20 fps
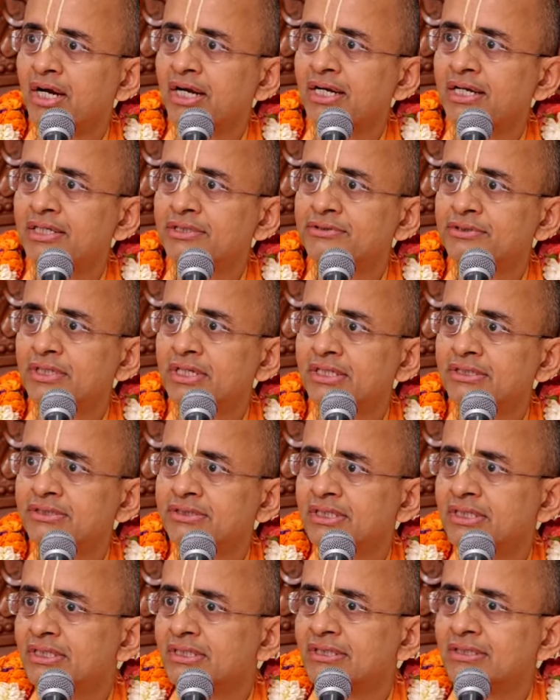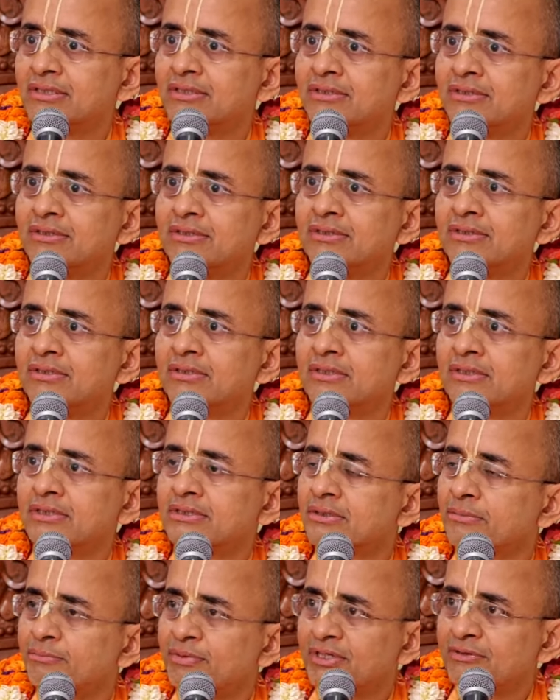modern education
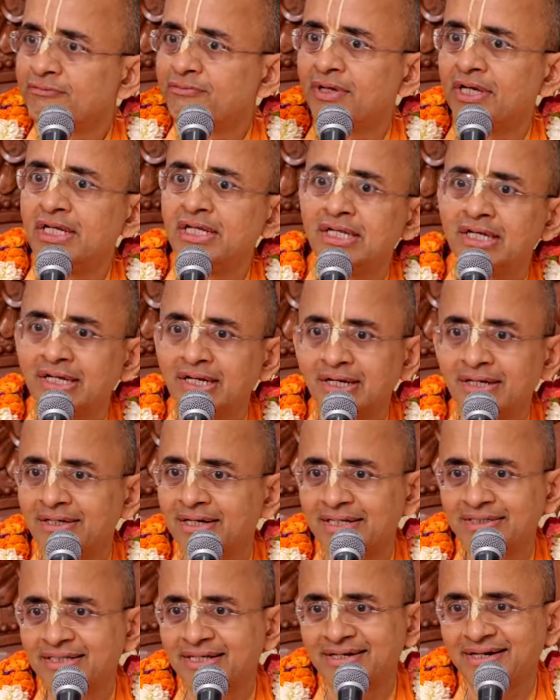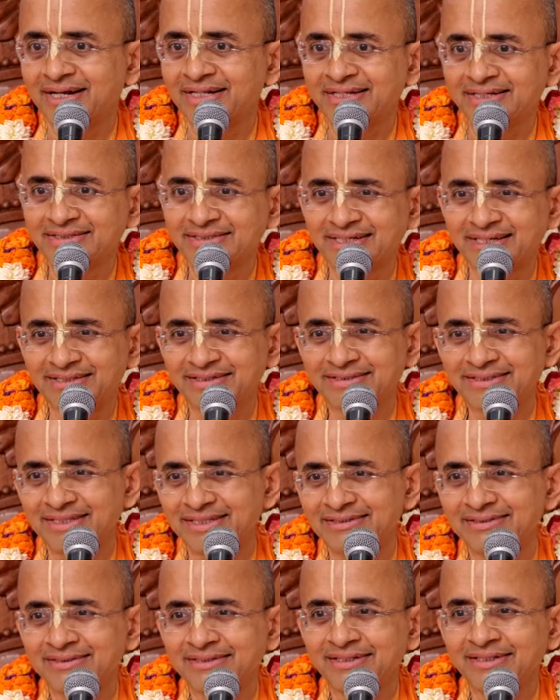is a big failure, like that Radhakrishnan
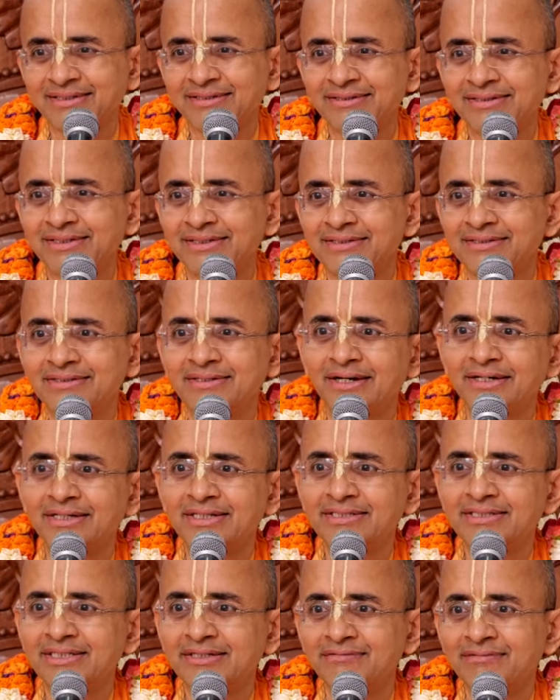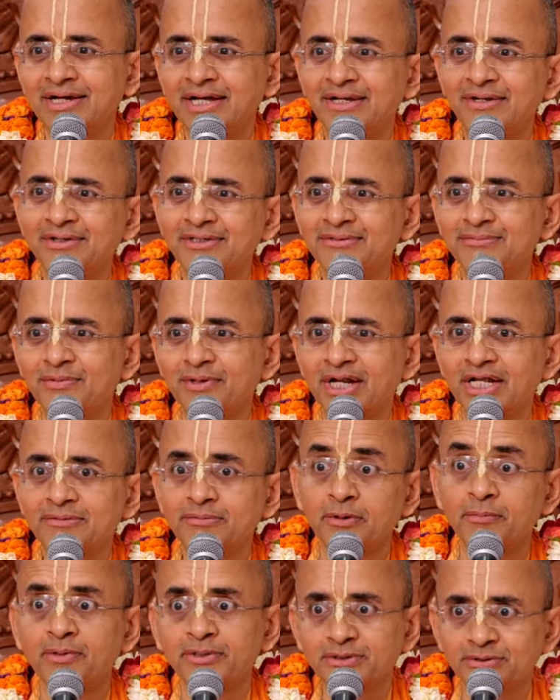says. It is not teaching values,
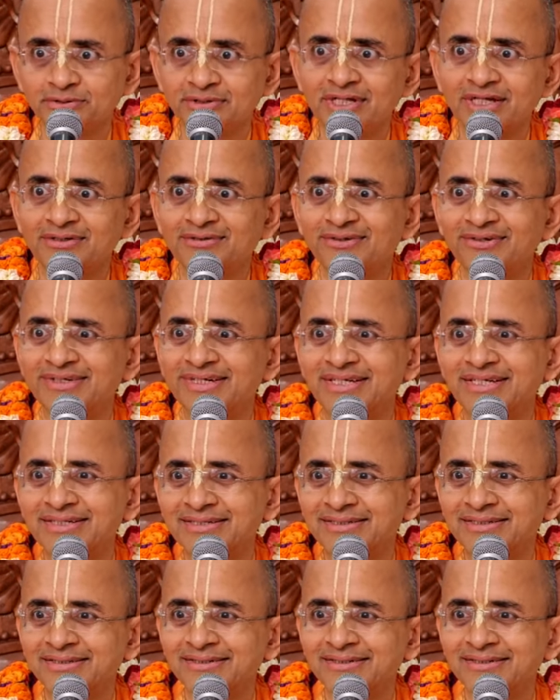morals. Prabhupada took that quote.